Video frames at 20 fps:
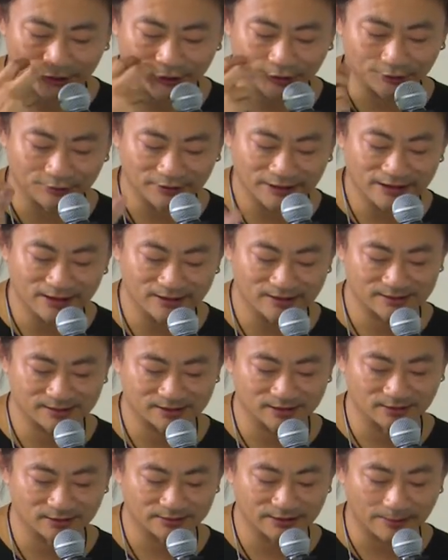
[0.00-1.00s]
to ease
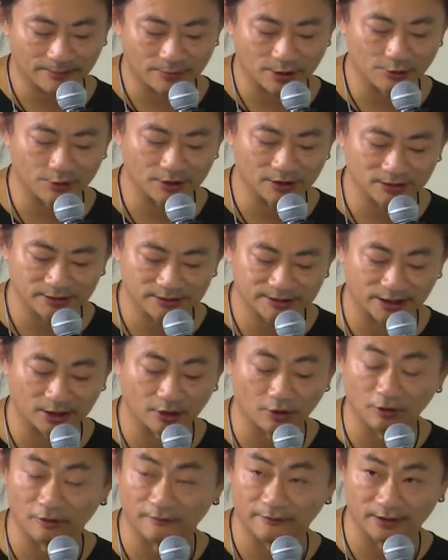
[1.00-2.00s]
the temporary
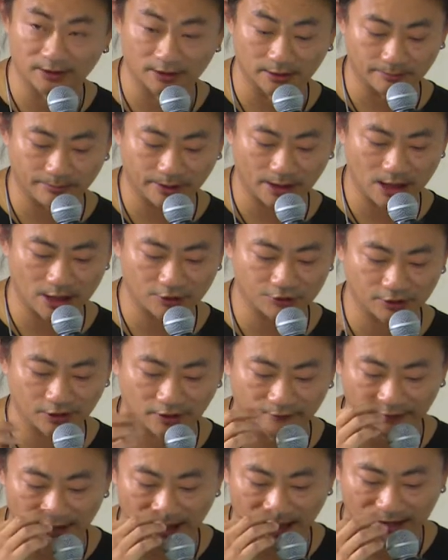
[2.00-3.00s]
turnover the production
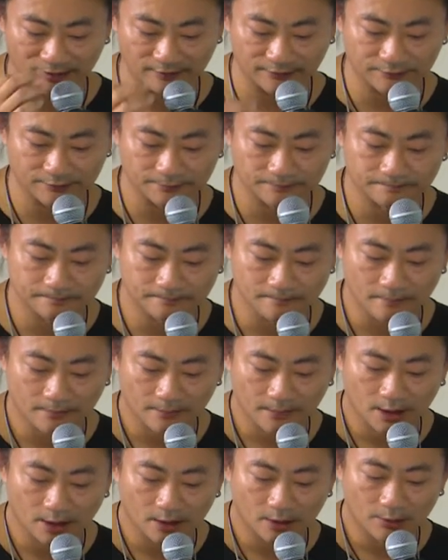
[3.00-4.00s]
of life.
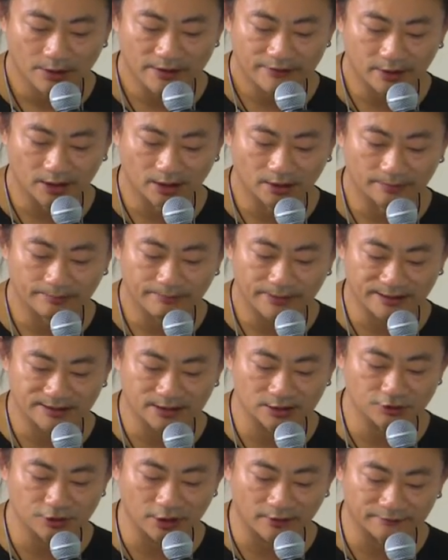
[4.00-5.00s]
With the
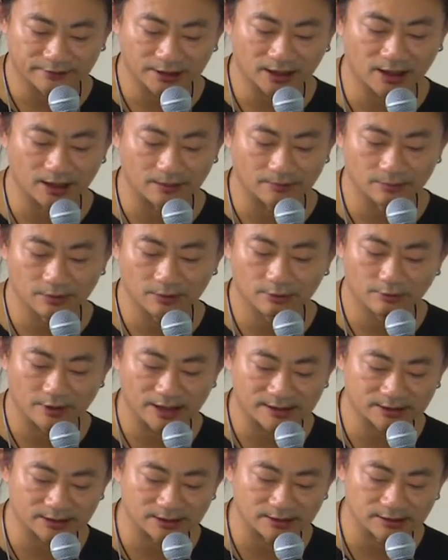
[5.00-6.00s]
passage of time,
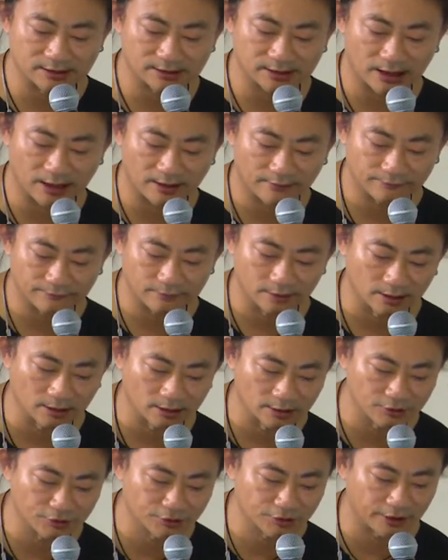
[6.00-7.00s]
residents have
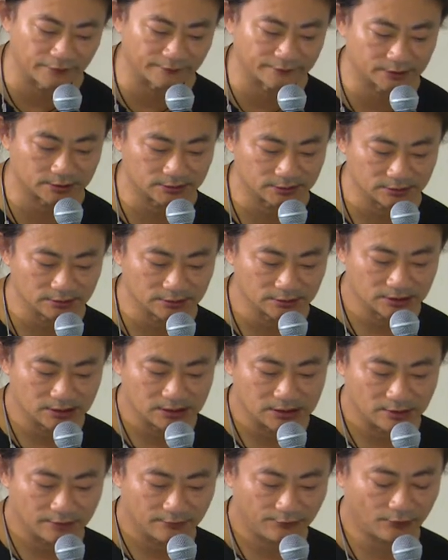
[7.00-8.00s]
uh, shifted
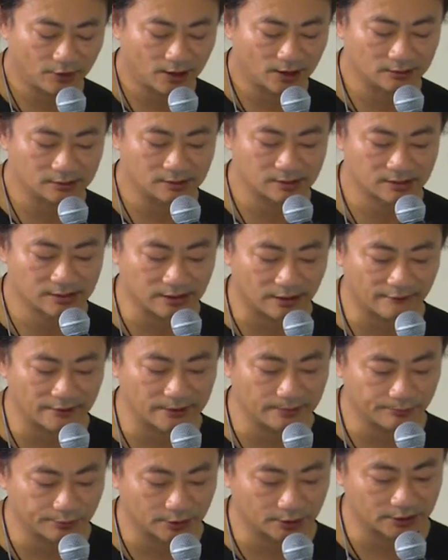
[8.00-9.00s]
from
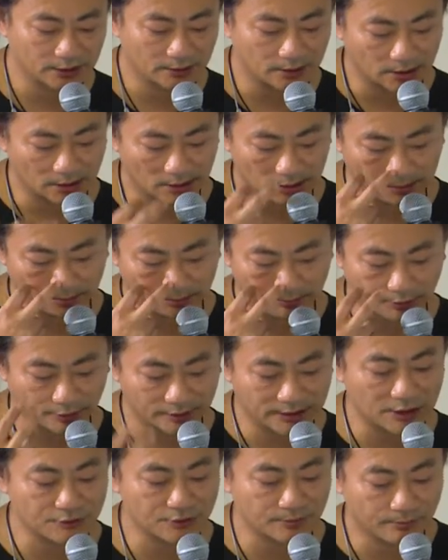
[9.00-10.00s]
solving pro uh,
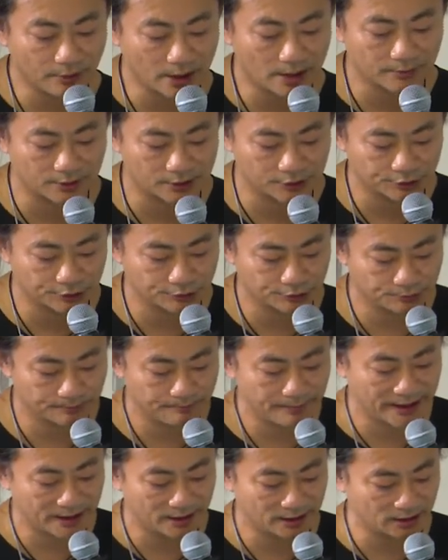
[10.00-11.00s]
production problems to
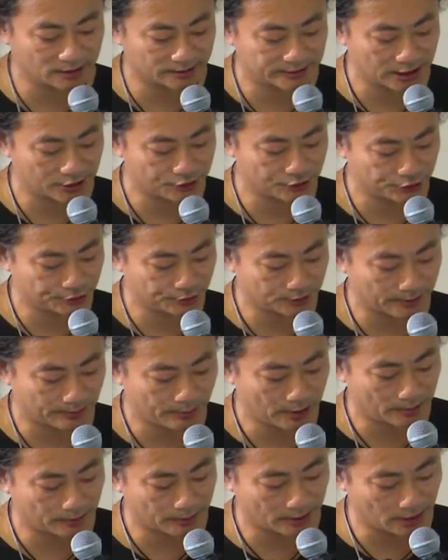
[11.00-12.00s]
paying attention to the
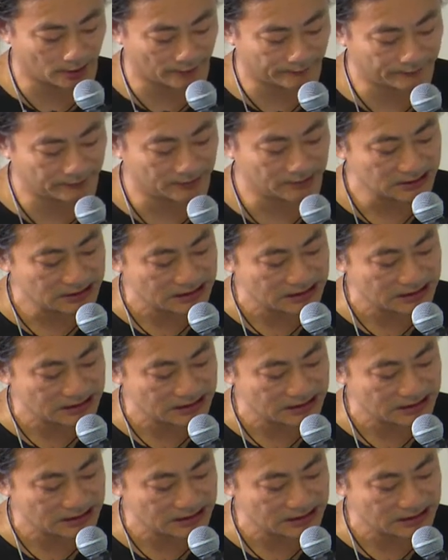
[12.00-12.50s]
problem of